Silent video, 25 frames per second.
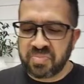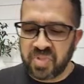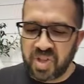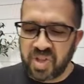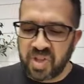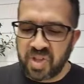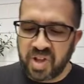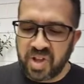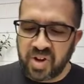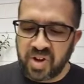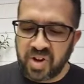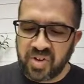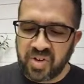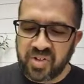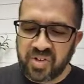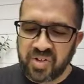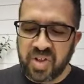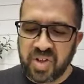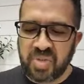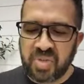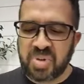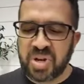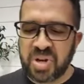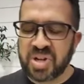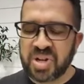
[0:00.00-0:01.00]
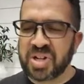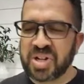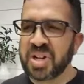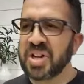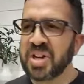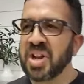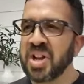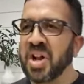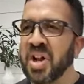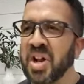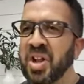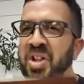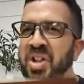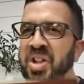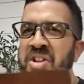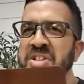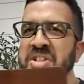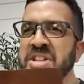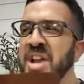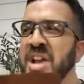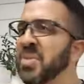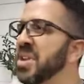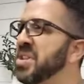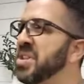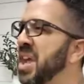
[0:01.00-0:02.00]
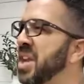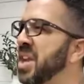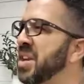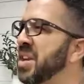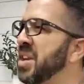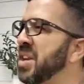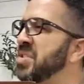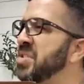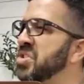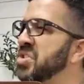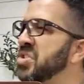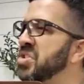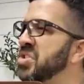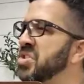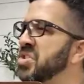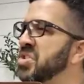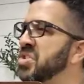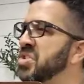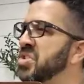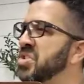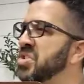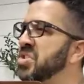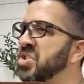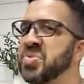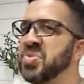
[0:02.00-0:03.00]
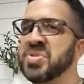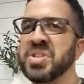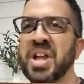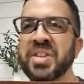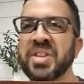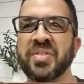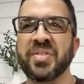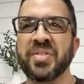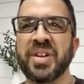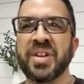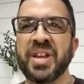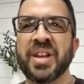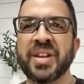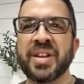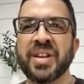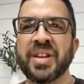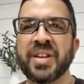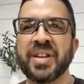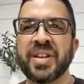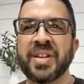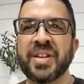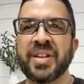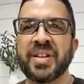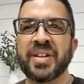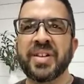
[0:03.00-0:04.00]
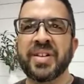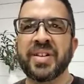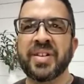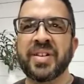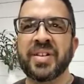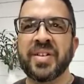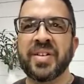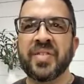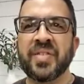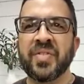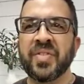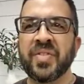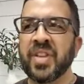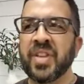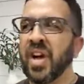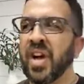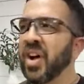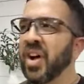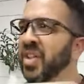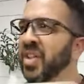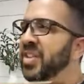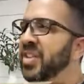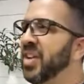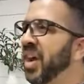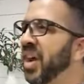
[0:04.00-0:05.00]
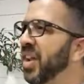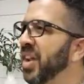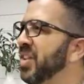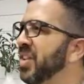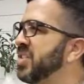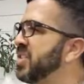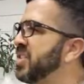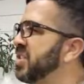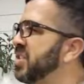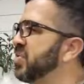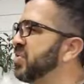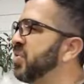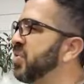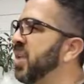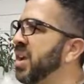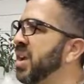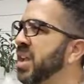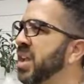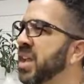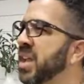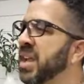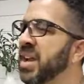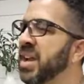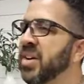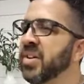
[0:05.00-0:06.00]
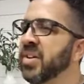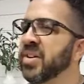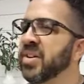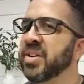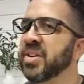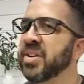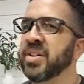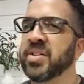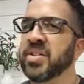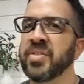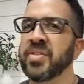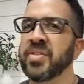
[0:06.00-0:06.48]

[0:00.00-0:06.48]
Here's a book of knowledge that we tend to choose not to read. Now, all the knowledge is right here.